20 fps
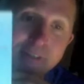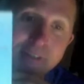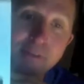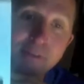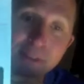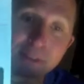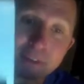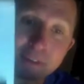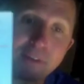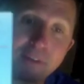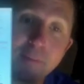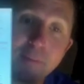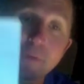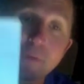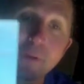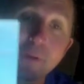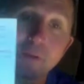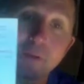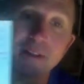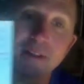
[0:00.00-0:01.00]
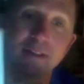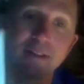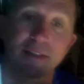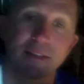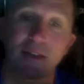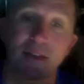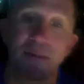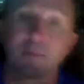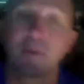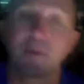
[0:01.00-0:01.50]
you give up the green
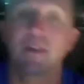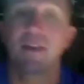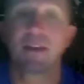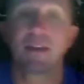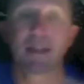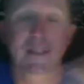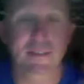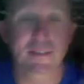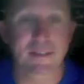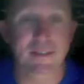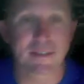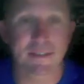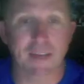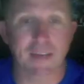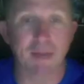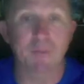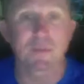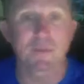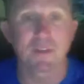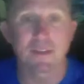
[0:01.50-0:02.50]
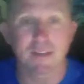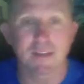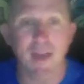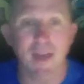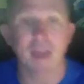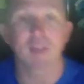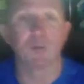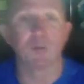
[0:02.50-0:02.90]
slip. It's the same with the title.